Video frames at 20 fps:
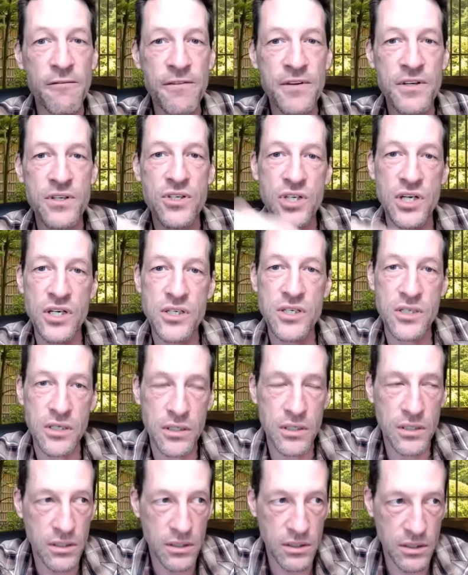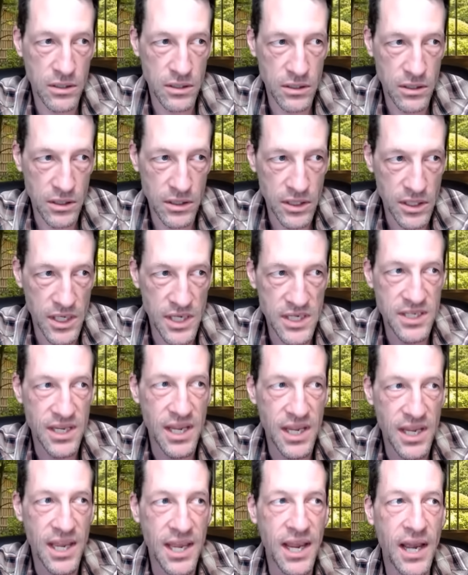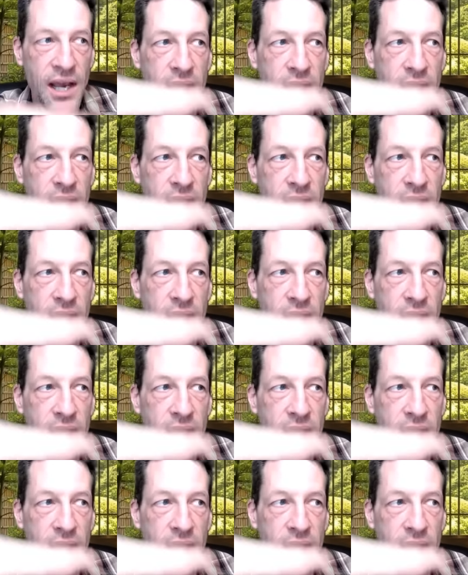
is just it's a high,